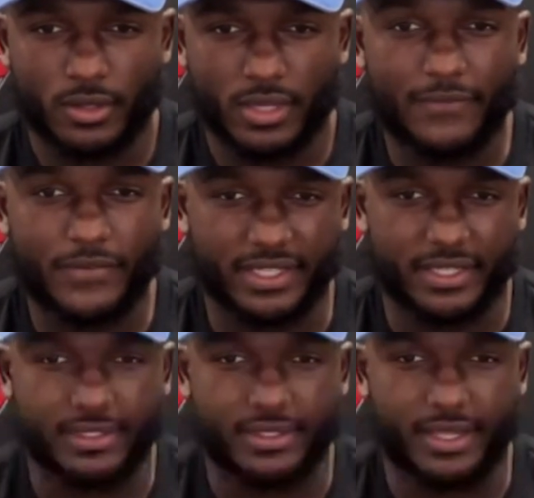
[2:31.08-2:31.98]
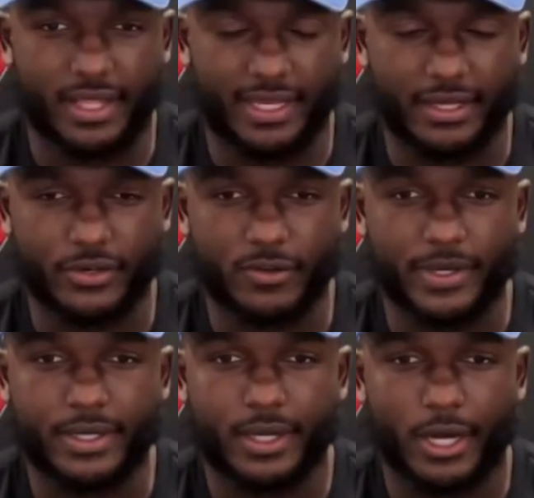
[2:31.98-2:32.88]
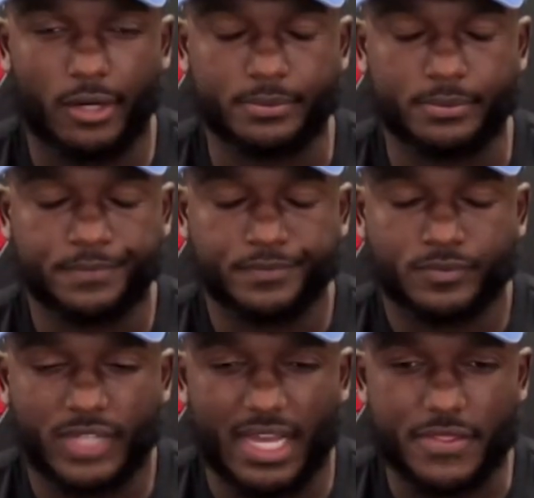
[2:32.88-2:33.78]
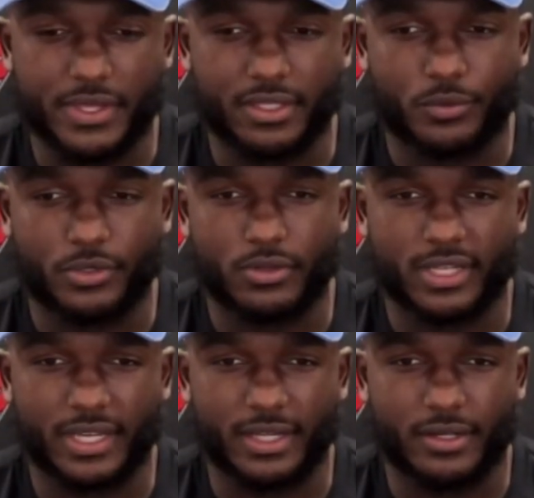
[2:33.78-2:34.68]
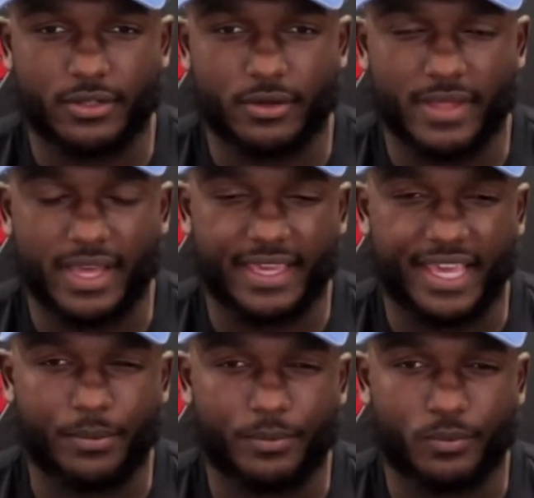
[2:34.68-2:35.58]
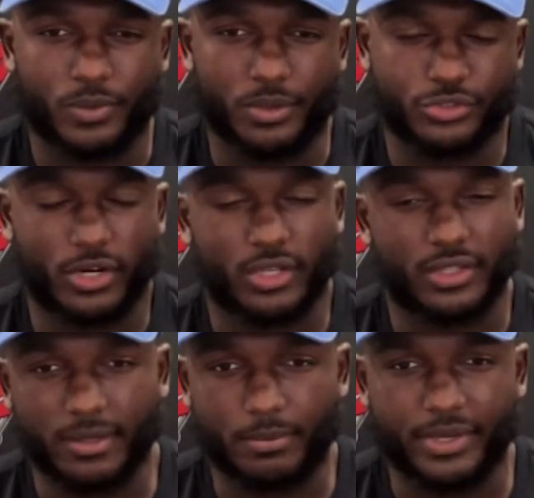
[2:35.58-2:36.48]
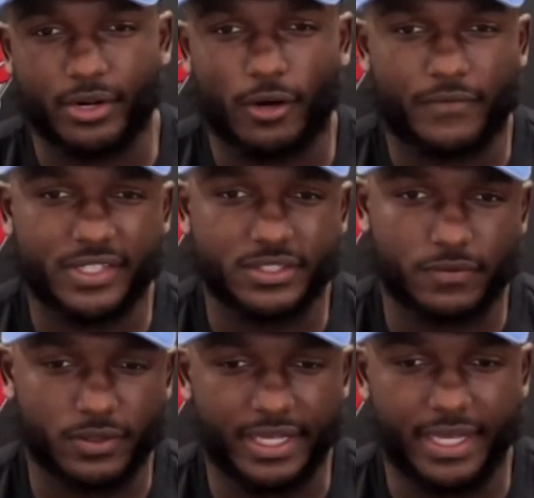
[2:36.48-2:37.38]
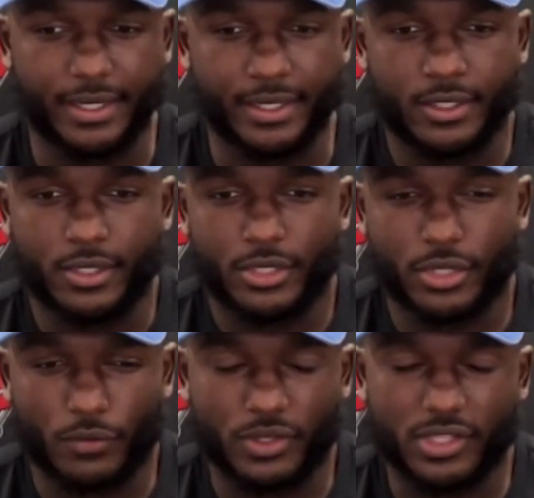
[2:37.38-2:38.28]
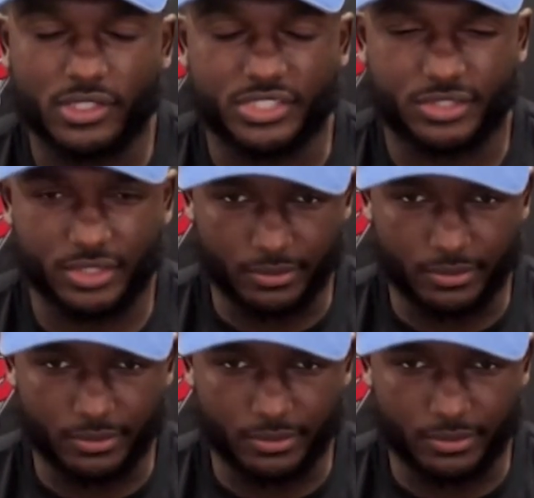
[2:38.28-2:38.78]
I feel like it, yeah, like it could have been. Um, I think when you look at, you know, that game, we were struggling a bit offensively, and you know, really just to,